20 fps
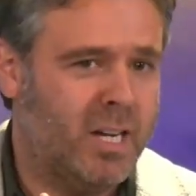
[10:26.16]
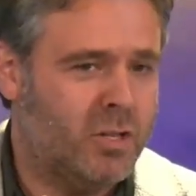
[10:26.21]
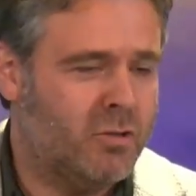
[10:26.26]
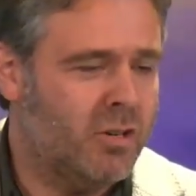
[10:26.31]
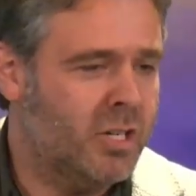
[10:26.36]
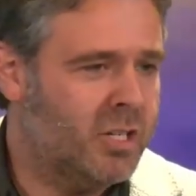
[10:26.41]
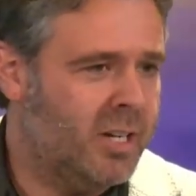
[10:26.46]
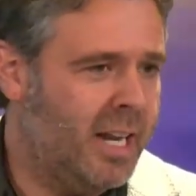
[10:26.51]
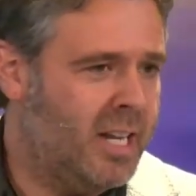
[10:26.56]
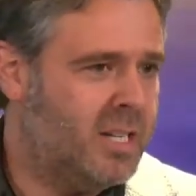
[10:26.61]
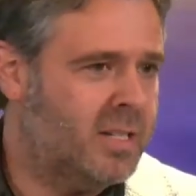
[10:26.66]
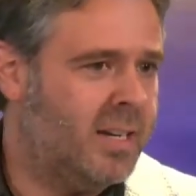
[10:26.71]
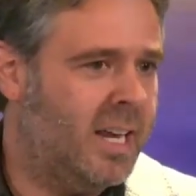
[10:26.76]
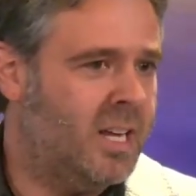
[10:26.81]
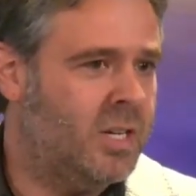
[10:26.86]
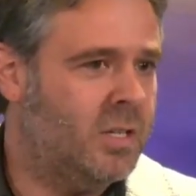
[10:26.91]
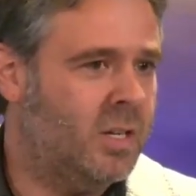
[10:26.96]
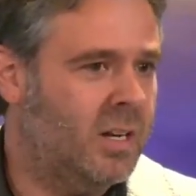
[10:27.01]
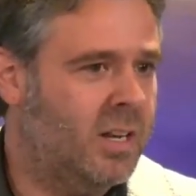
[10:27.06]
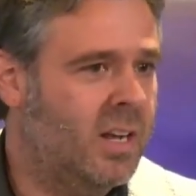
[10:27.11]
structure
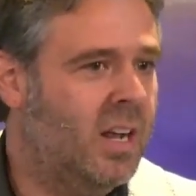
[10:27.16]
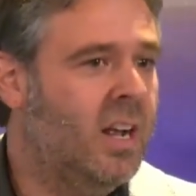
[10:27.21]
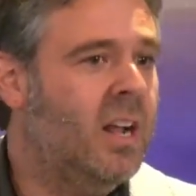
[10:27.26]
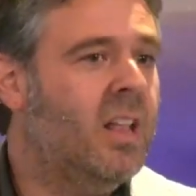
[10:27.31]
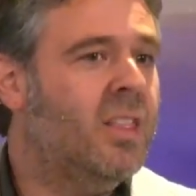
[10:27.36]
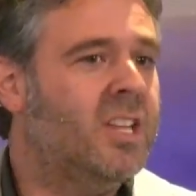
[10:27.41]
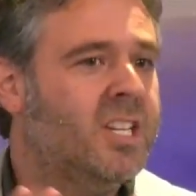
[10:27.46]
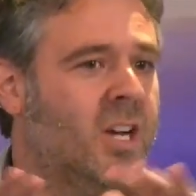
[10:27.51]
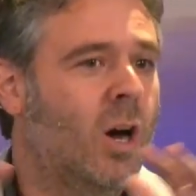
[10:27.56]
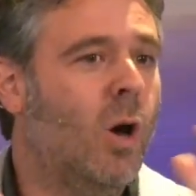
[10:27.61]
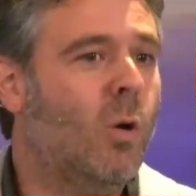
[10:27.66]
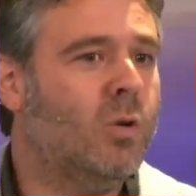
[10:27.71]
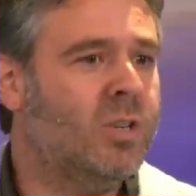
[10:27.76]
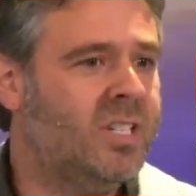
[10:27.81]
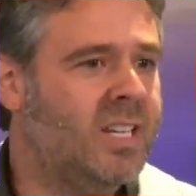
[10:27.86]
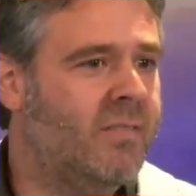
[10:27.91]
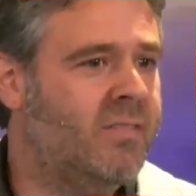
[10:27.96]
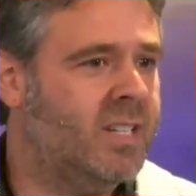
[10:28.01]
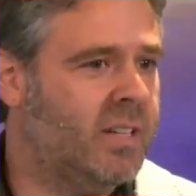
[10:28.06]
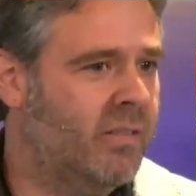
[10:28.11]
legislation, there's a whole
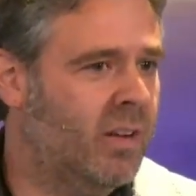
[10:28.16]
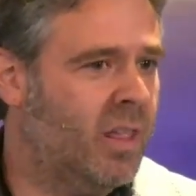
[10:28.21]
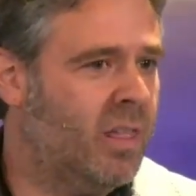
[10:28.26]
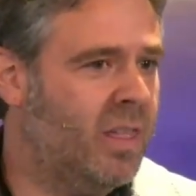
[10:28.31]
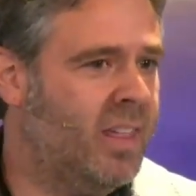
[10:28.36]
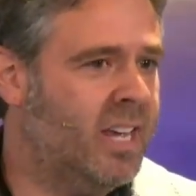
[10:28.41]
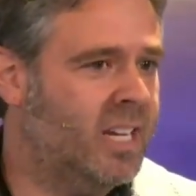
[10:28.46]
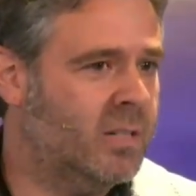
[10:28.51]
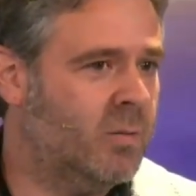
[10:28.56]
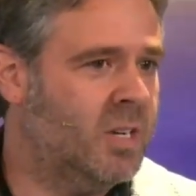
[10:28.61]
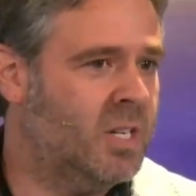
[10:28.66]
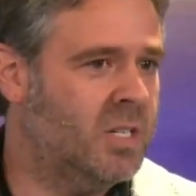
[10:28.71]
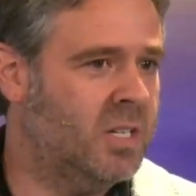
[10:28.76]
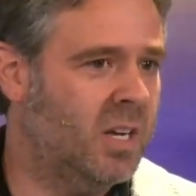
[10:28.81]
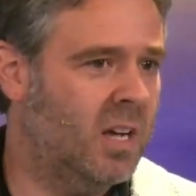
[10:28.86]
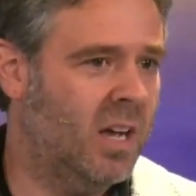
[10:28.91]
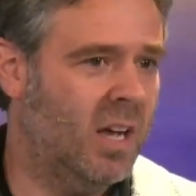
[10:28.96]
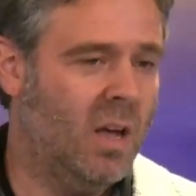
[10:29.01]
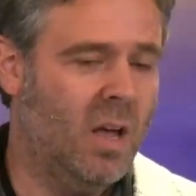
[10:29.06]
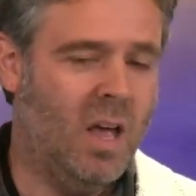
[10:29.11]
series of other things
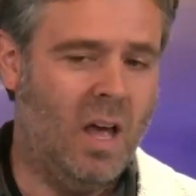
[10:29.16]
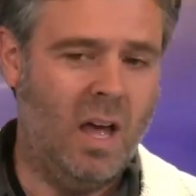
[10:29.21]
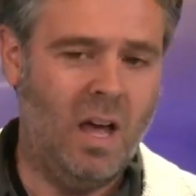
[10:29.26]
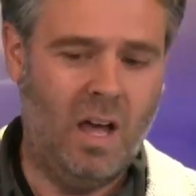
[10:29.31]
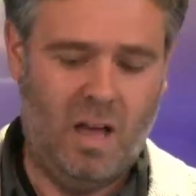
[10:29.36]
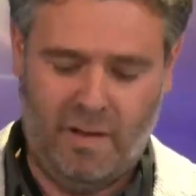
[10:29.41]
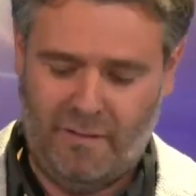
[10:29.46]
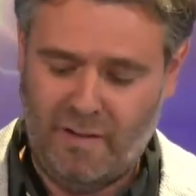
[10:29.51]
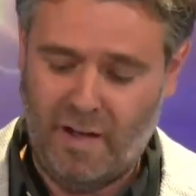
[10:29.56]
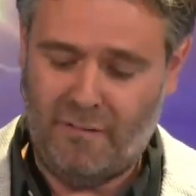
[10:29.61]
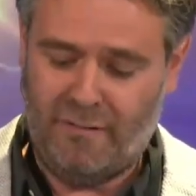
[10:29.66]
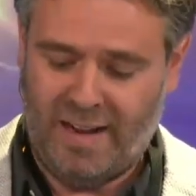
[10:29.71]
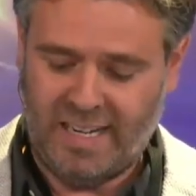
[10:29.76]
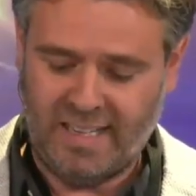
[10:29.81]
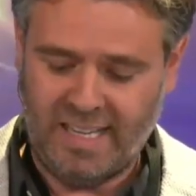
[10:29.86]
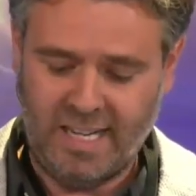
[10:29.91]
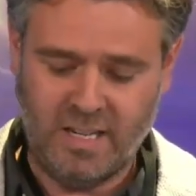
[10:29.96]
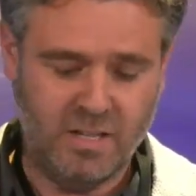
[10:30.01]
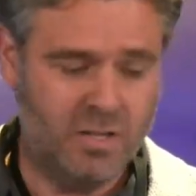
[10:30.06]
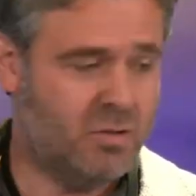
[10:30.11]
which
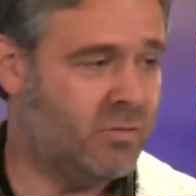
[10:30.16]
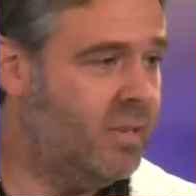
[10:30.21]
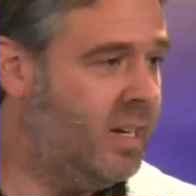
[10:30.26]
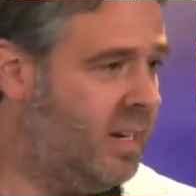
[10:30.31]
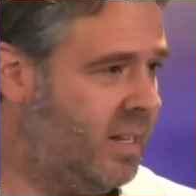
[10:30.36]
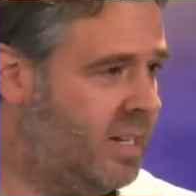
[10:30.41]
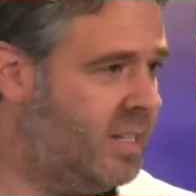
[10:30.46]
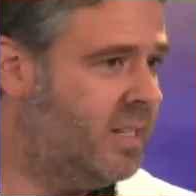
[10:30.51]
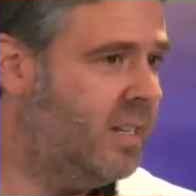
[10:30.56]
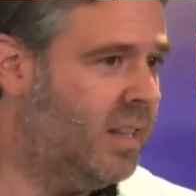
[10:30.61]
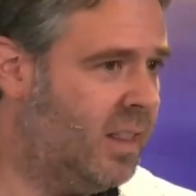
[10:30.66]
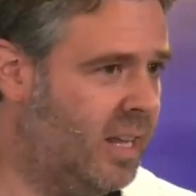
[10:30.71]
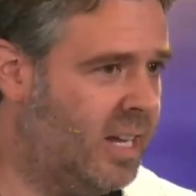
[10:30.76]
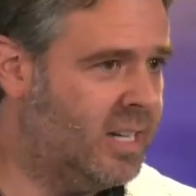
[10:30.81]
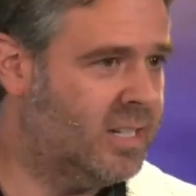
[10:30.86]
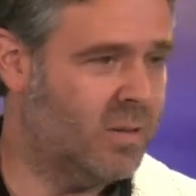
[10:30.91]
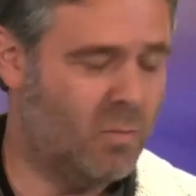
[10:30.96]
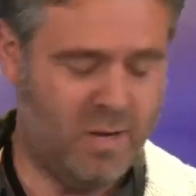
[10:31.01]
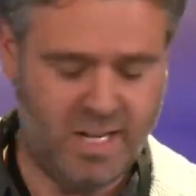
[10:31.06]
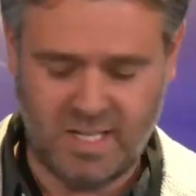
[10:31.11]
affect the industry, and these are the
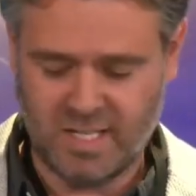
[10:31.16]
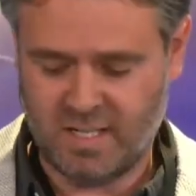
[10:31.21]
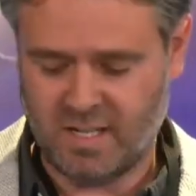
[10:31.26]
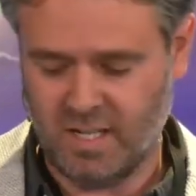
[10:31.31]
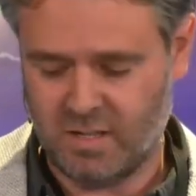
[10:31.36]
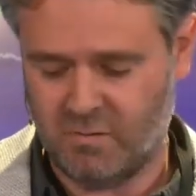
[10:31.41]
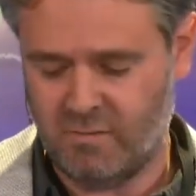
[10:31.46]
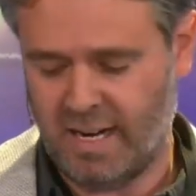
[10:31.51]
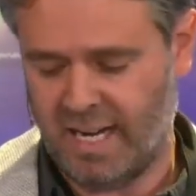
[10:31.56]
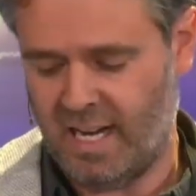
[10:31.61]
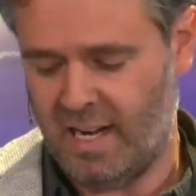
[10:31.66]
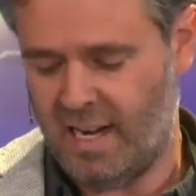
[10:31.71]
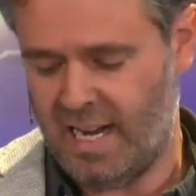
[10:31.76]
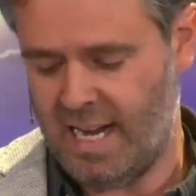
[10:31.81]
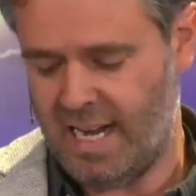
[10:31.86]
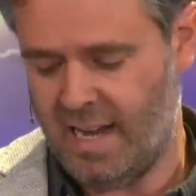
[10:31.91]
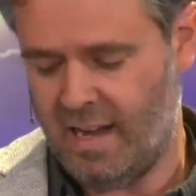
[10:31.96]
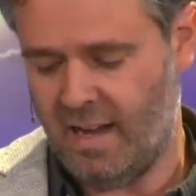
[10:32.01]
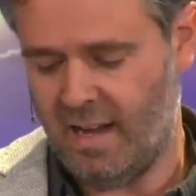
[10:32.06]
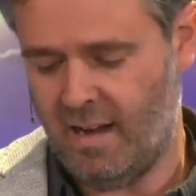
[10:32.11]
things that we discuss
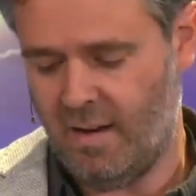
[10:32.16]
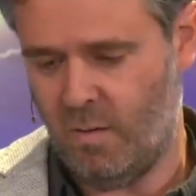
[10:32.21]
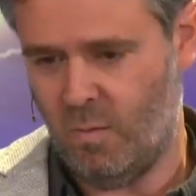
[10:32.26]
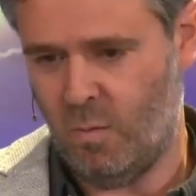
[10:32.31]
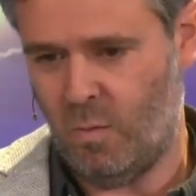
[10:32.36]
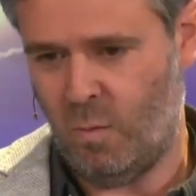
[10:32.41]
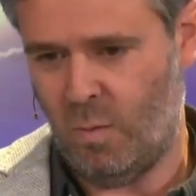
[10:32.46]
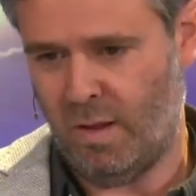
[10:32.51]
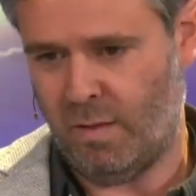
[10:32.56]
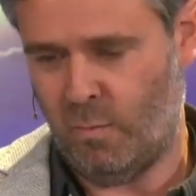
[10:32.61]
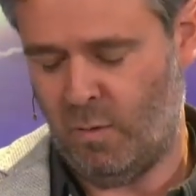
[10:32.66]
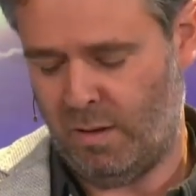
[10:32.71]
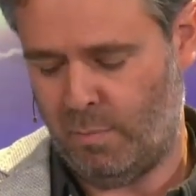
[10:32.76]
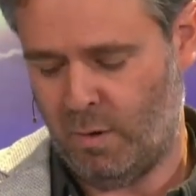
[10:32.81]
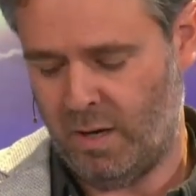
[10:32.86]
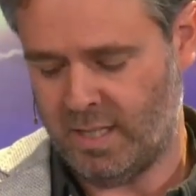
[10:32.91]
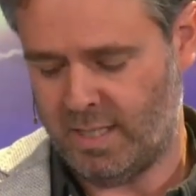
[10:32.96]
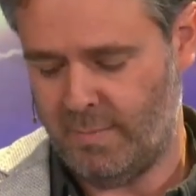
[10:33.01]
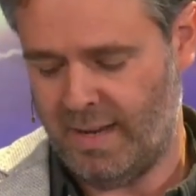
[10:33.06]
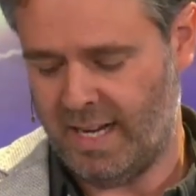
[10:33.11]
regularly with
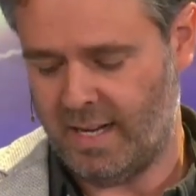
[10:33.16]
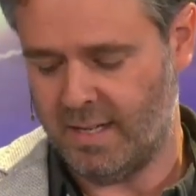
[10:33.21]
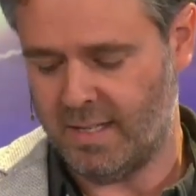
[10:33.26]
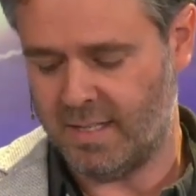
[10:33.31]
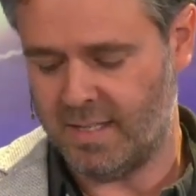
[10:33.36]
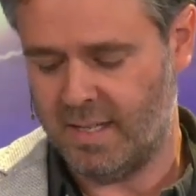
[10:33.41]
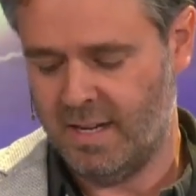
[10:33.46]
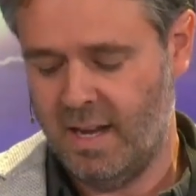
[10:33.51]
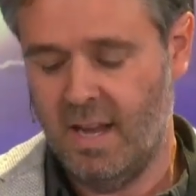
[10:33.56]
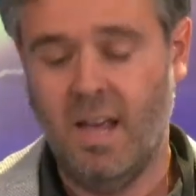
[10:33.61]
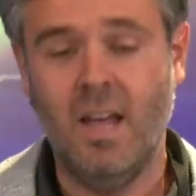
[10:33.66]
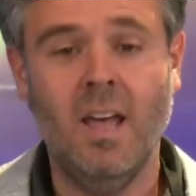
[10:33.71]
policymakers.